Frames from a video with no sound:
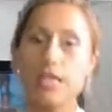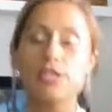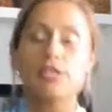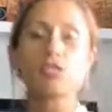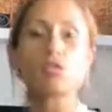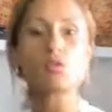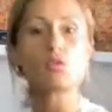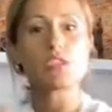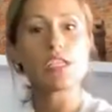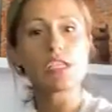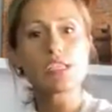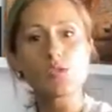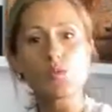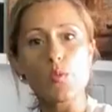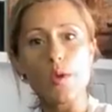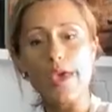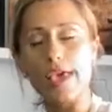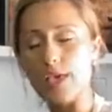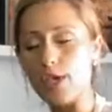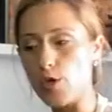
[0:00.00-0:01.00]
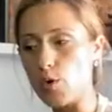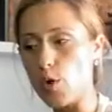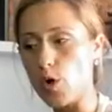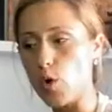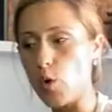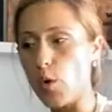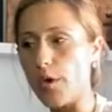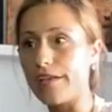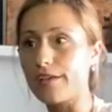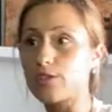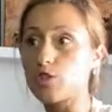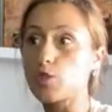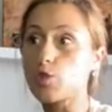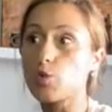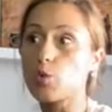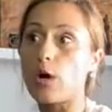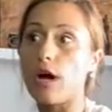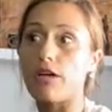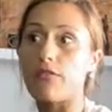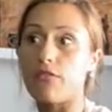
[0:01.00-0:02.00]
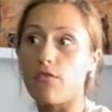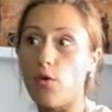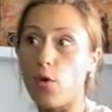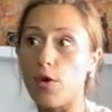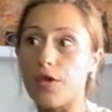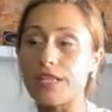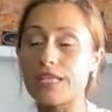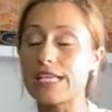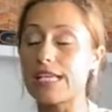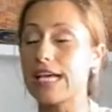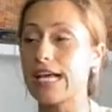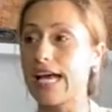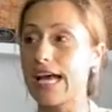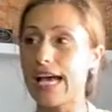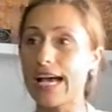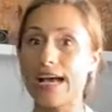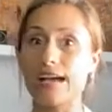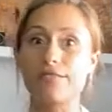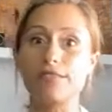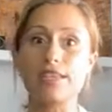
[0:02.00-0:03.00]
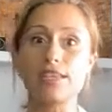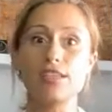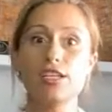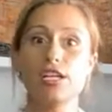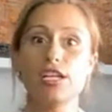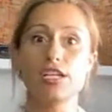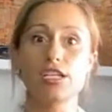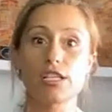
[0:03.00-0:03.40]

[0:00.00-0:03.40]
So this way you are going to avoid having,